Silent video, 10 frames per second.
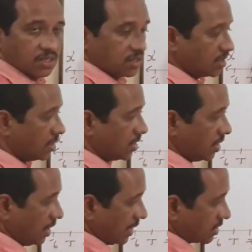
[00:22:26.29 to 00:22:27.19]
The
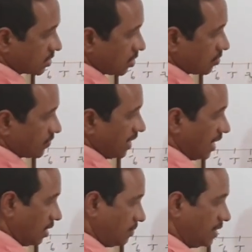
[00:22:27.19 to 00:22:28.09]
length of
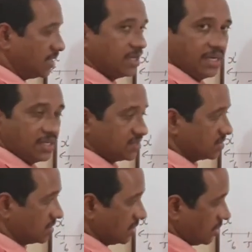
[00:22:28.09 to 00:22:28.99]
AB is